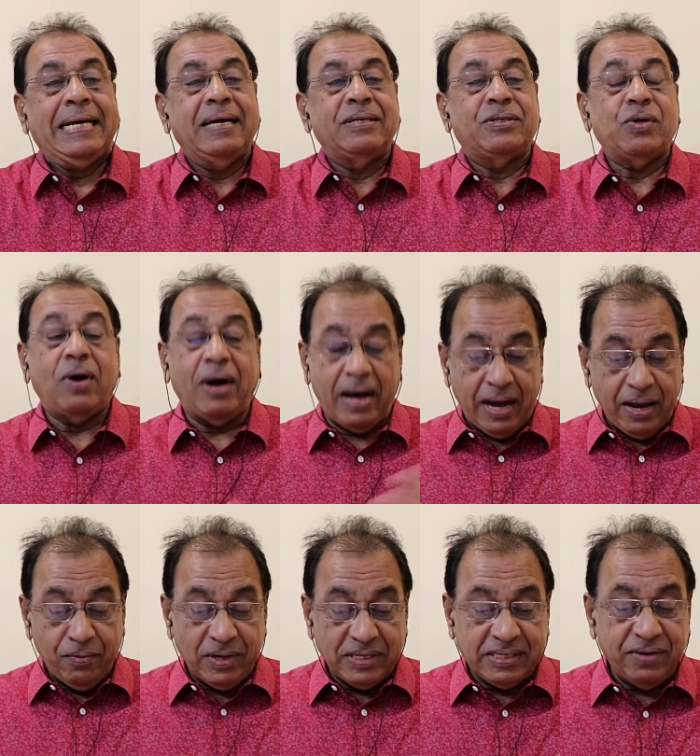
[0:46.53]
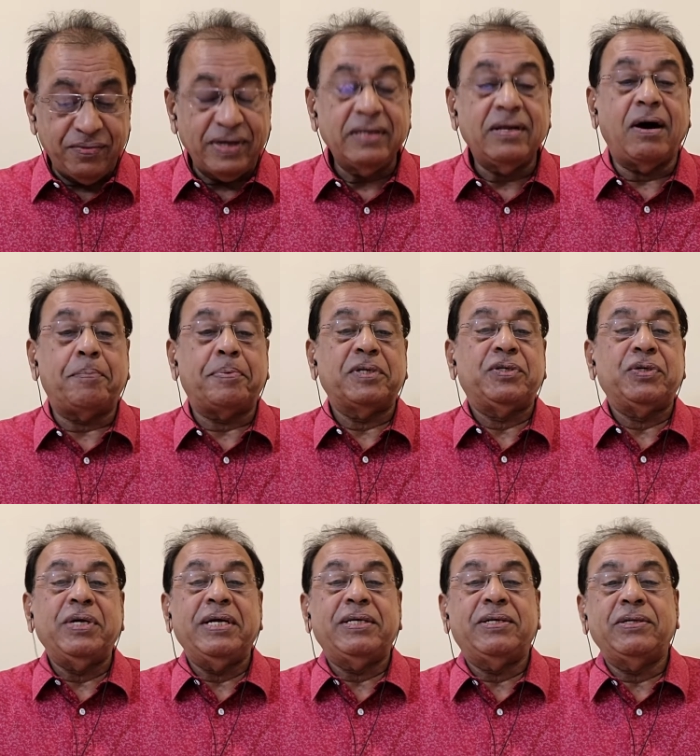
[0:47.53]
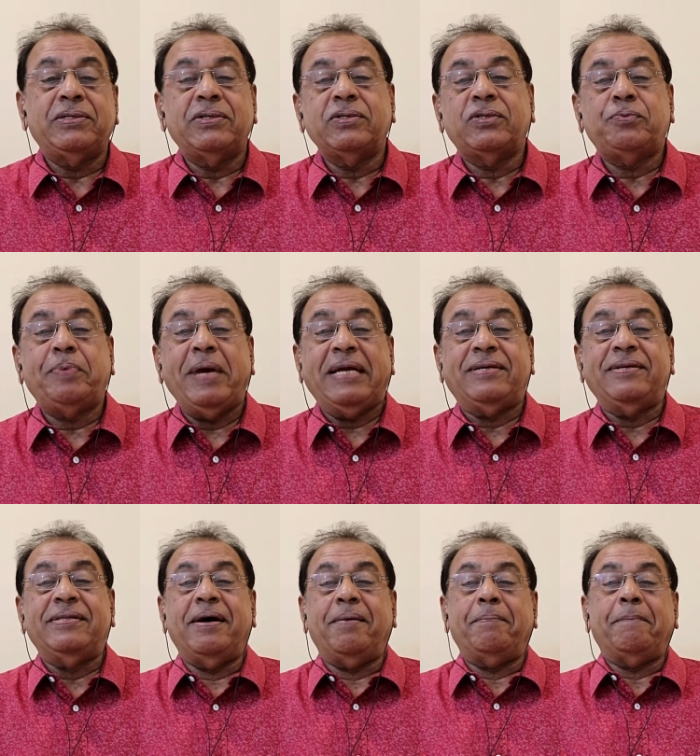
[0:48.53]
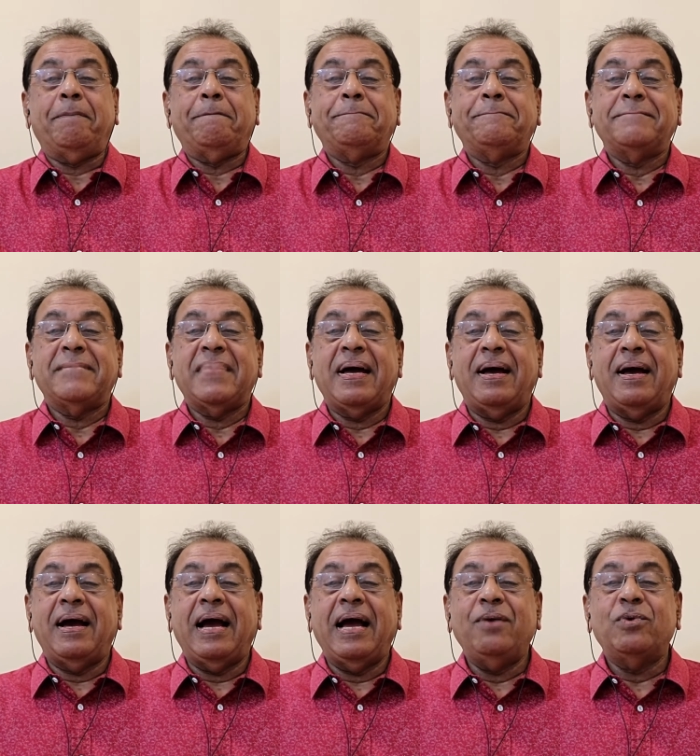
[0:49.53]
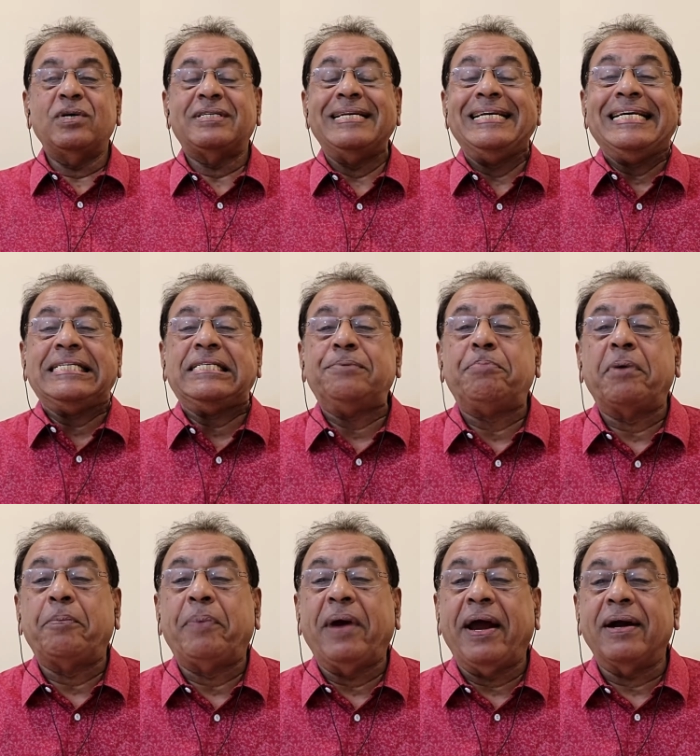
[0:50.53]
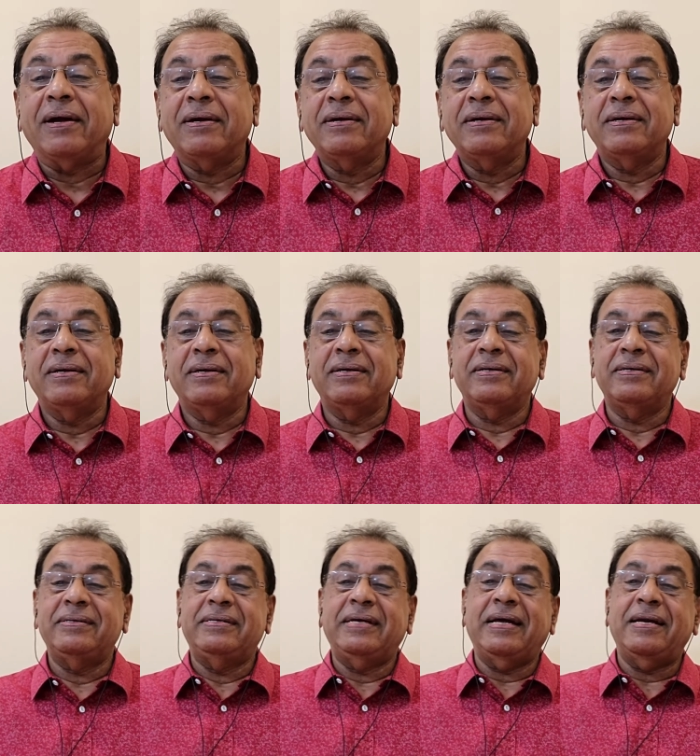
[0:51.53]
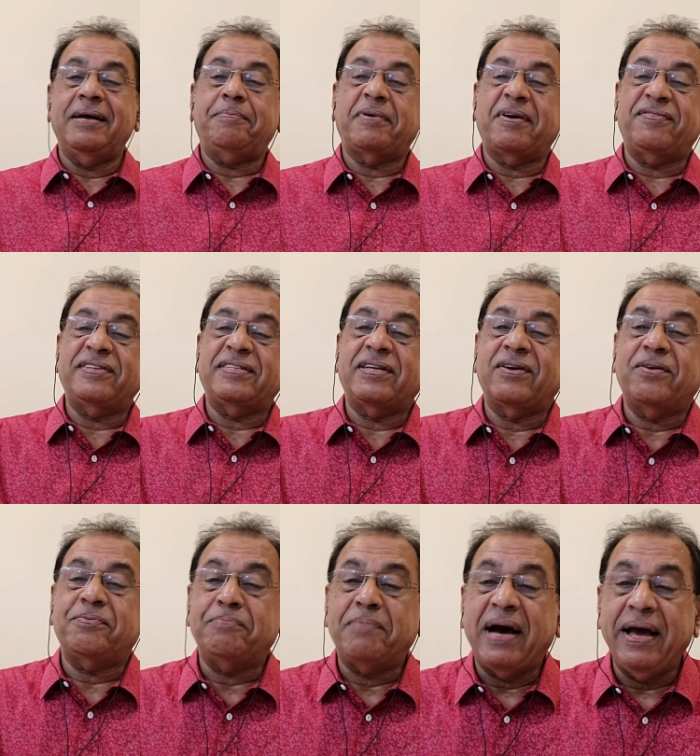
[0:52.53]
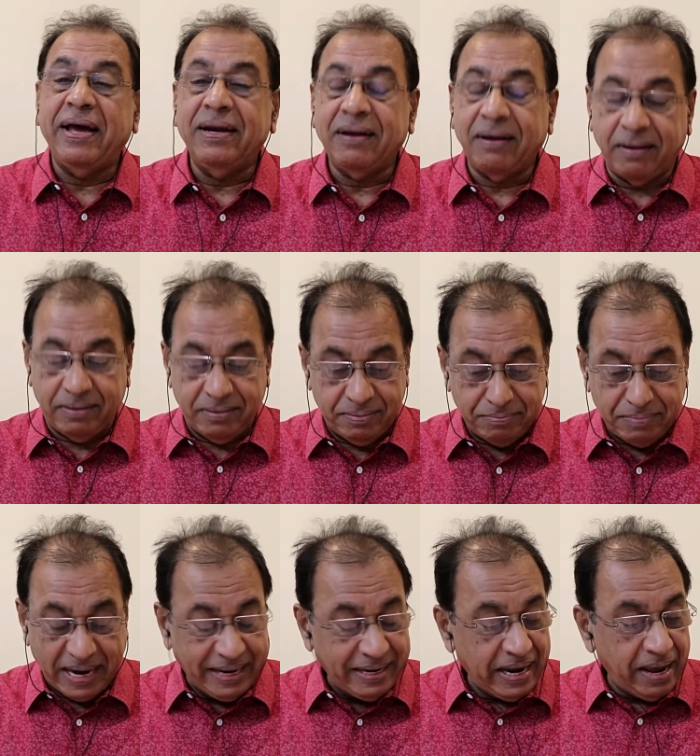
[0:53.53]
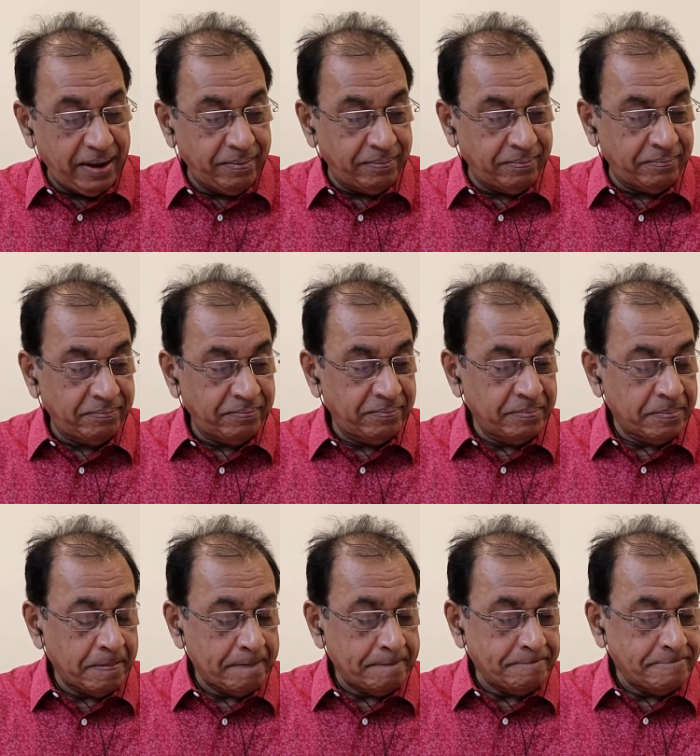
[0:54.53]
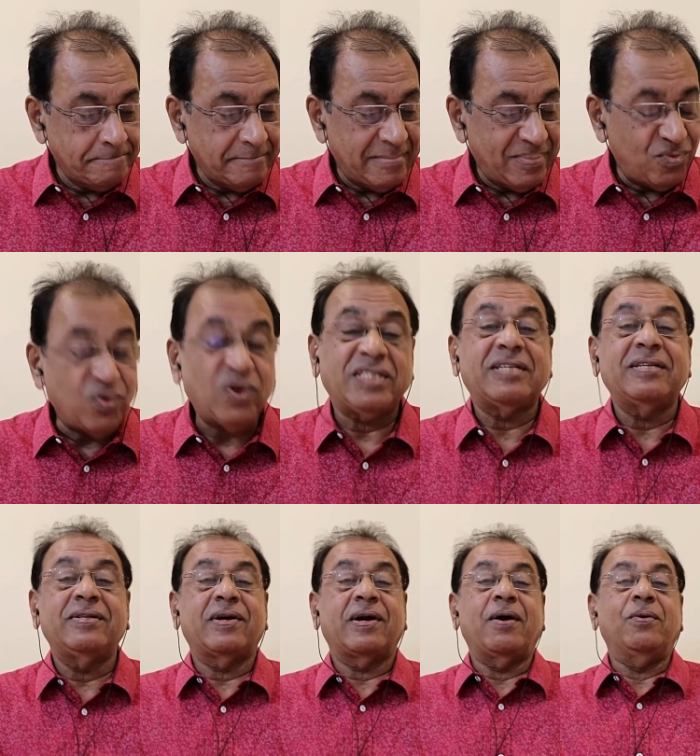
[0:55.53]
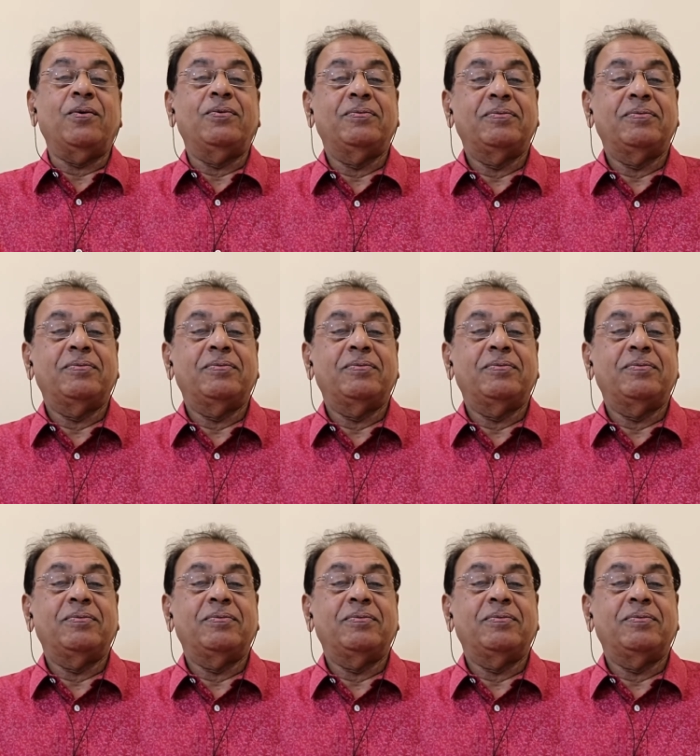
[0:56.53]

So I was given the opportunity to speak to them. I was least prepared. Then a professor of mine by name Vasundhara.